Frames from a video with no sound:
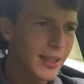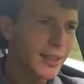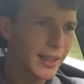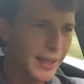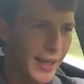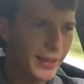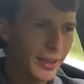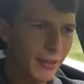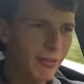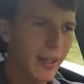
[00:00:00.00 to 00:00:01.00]
you can
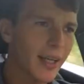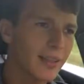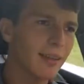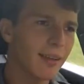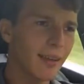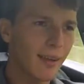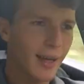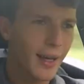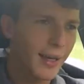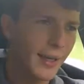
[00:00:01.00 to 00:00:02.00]
go fast,
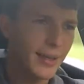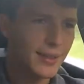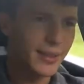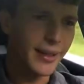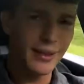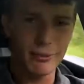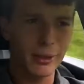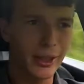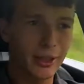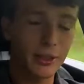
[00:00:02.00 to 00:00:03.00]
like I said, and we're
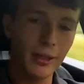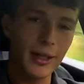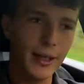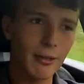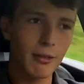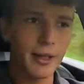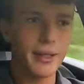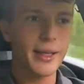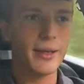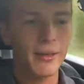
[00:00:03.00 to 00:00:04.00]
going to try that right
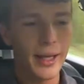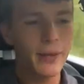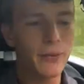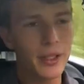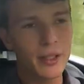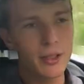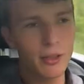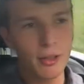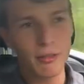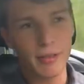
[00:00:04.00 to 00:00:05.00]
now. And when you do
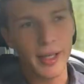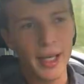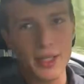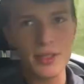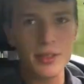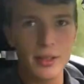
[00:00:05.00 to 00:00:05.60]
go fast,